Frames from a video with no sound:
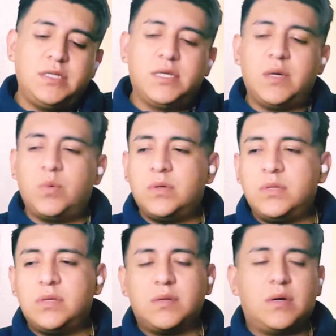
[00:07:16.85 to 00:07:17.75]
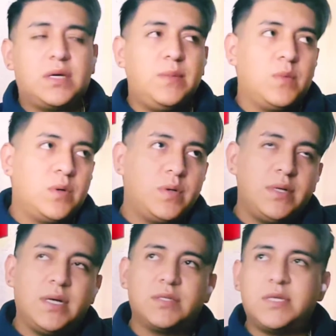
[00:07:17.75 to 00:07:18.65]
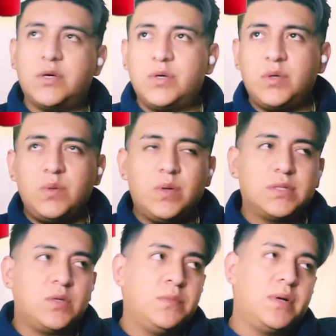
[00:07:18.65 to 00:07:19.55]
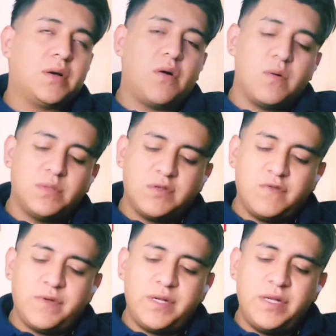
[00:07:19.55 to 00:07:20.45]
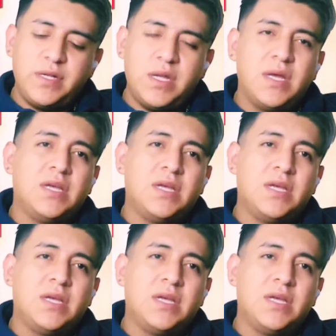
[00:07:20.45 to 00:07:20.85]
He's like, well, look, I'll keep going. I'll tell you. I told him my car was overheating.